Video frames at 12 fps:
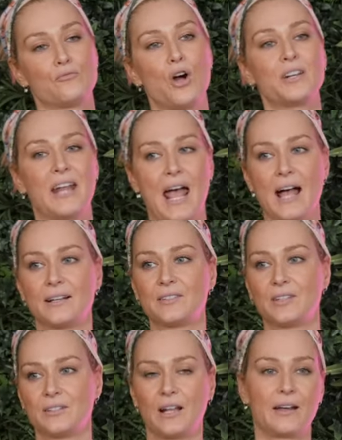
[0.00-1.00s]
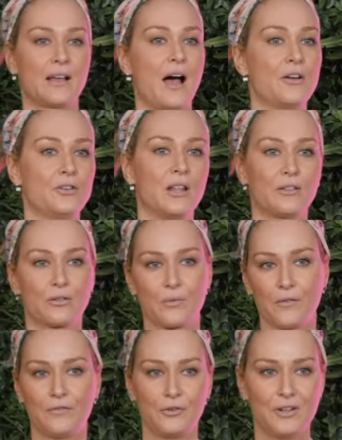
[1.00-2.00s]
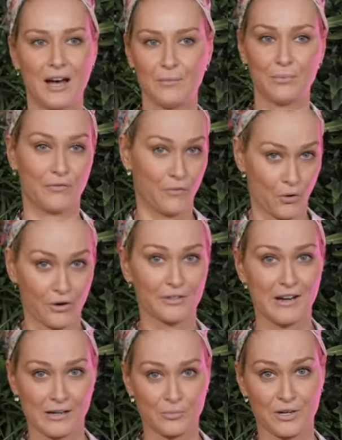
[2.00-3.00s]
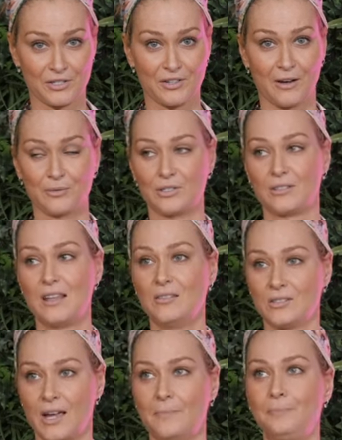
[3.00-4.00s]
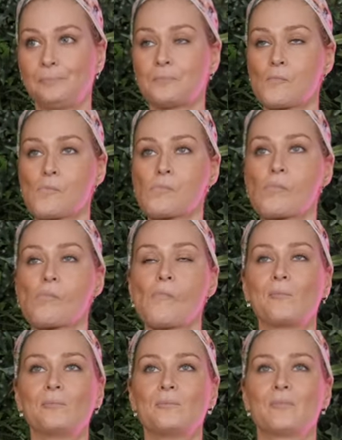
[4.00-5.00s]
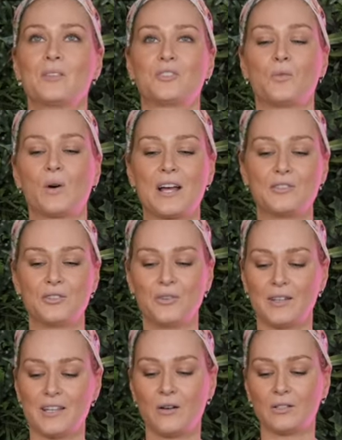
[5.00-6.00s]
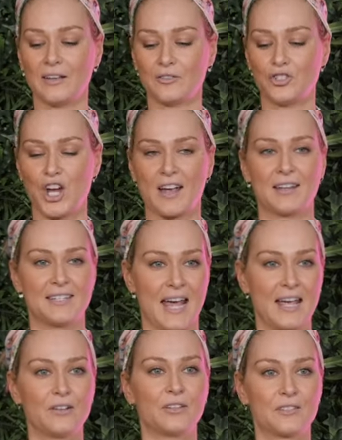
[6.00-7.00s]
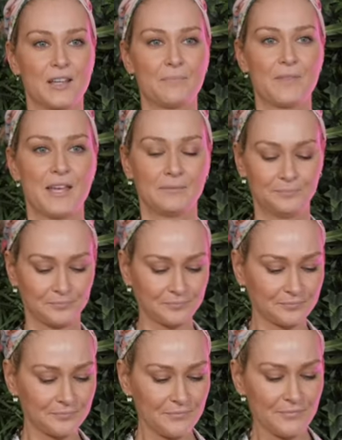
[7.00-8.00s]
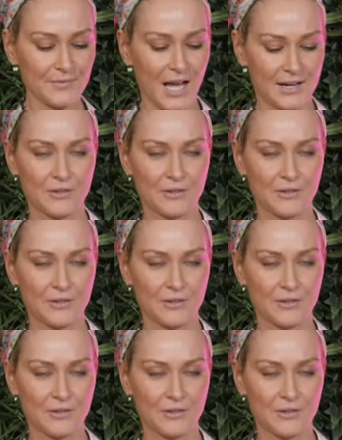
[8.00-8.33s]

rotten eggs and like how you like throw food out before the expiration date, which is insane. And so what I do is I'll like check a date on something and